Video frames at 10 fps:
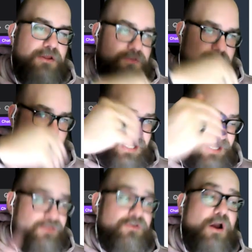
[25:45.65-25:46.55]
So when
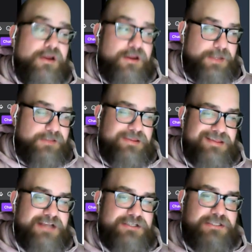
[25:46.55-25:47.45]
he's talking about these
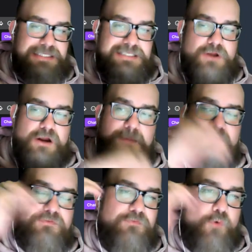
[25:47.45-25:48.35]
sections, he's talking about
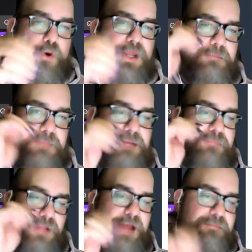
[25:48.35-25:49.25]
40 big
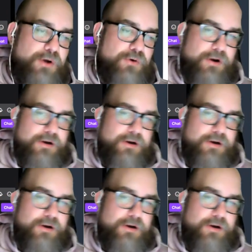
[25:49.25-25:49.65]
blind poker.